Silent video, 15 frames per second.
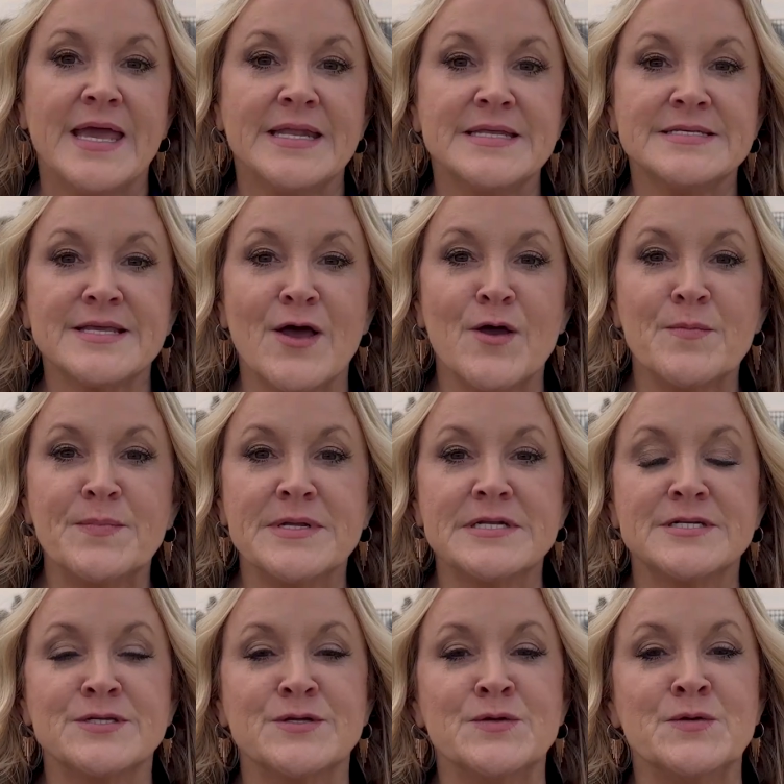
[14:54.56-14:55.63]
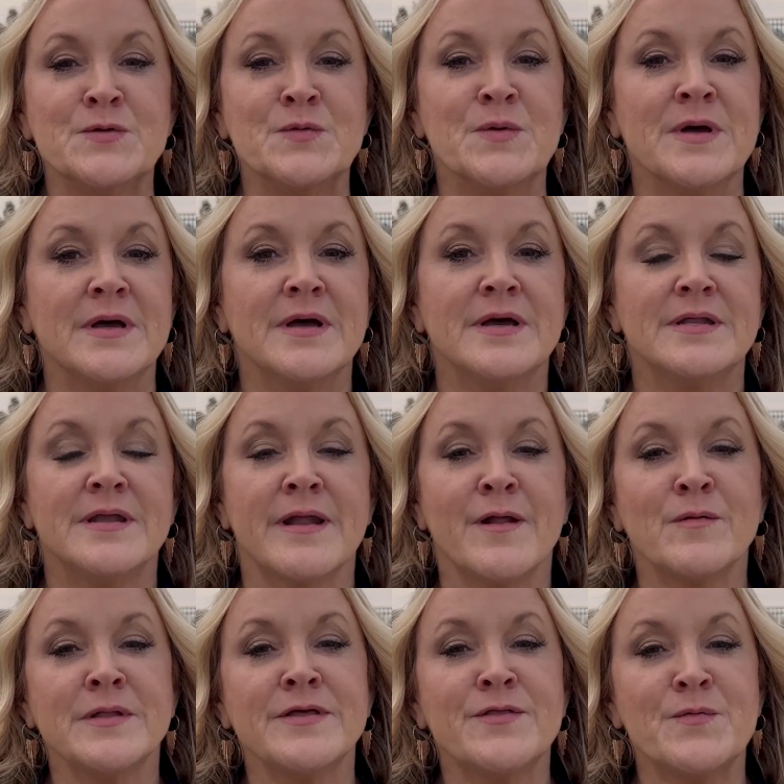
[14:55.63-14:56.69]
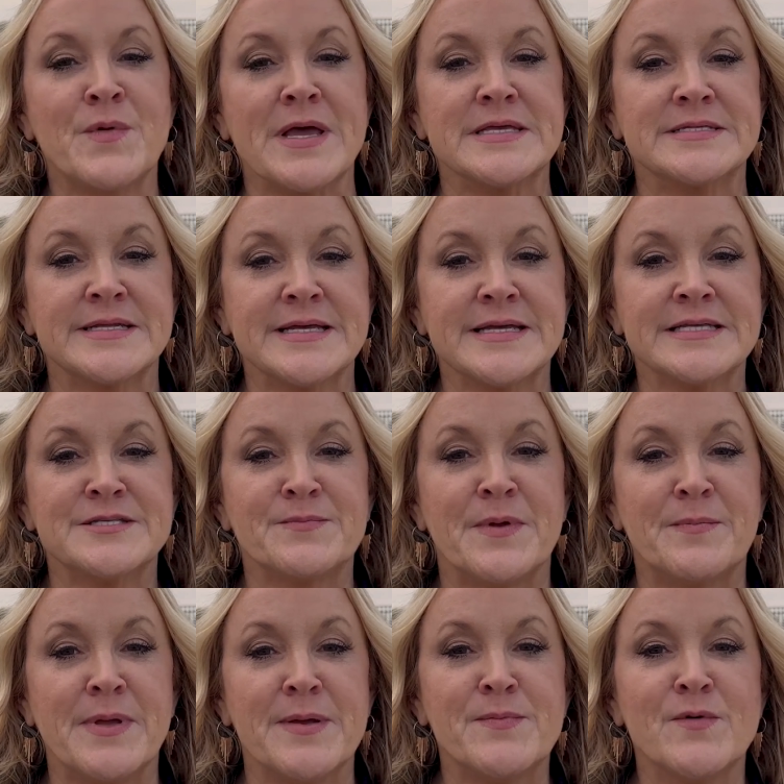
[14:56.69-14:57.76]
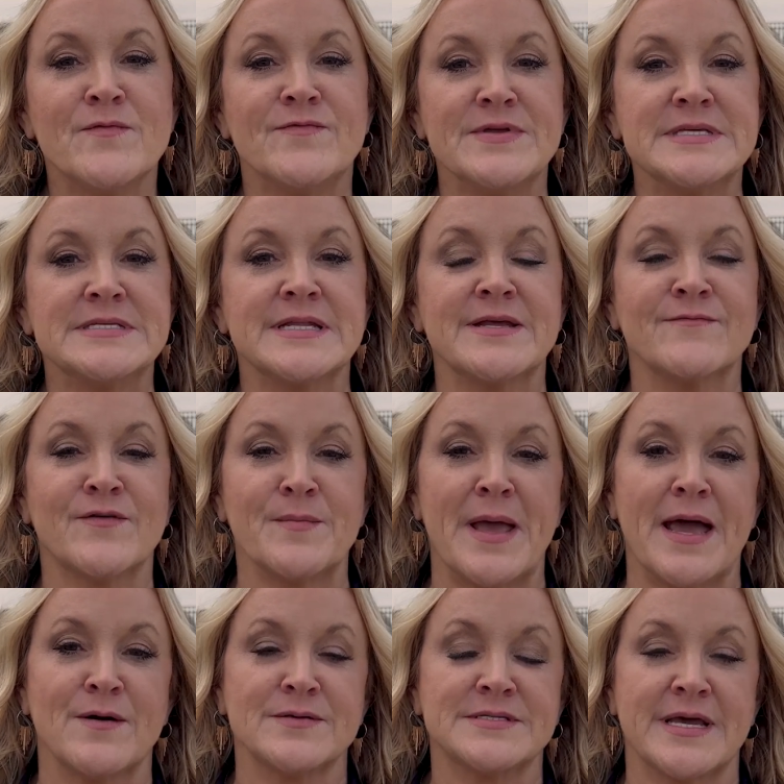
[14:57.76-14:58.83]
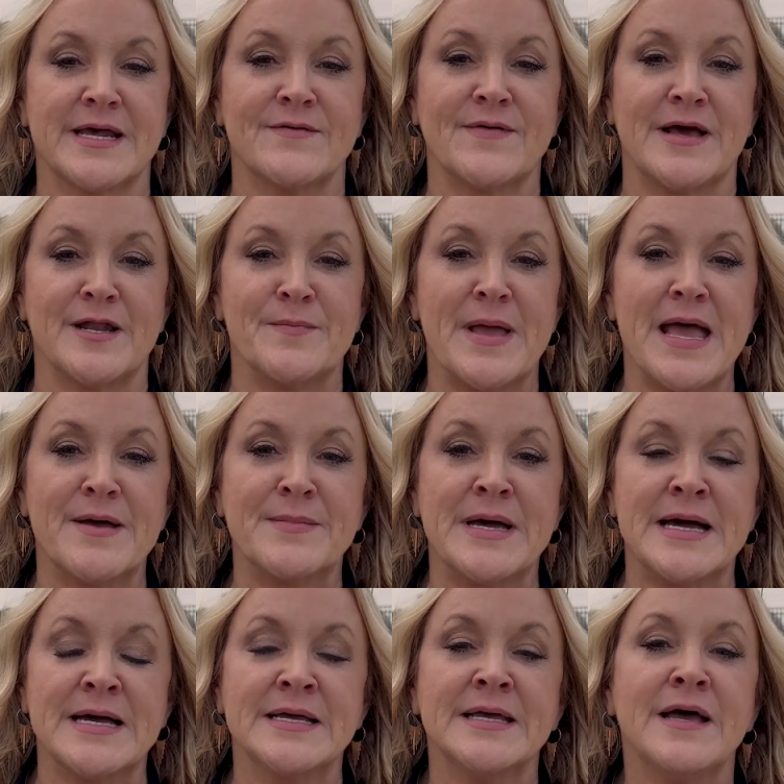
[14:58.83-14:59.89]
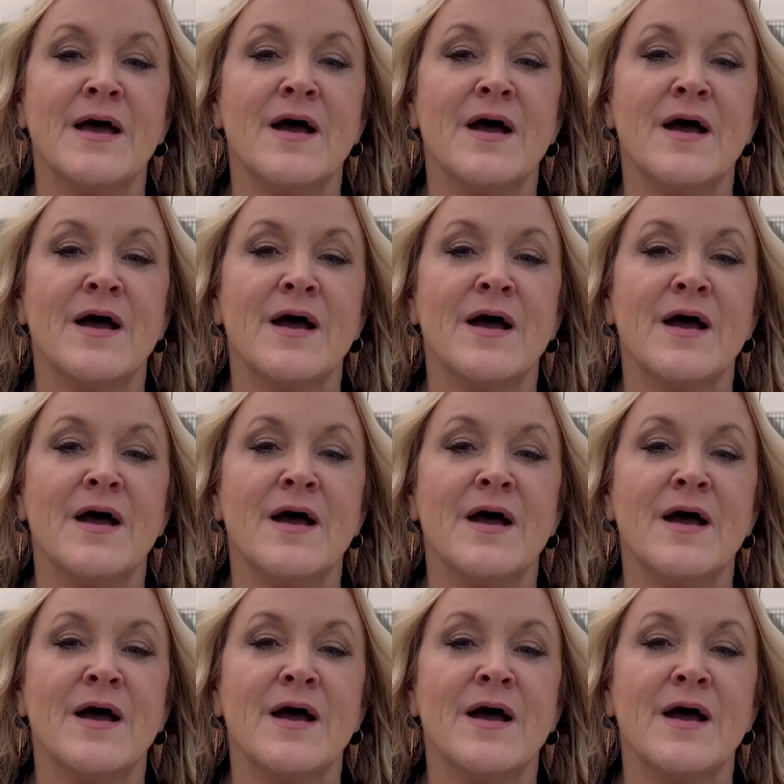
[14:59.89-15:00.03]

It is open to not only the residents, but people visiting from outside of Alabama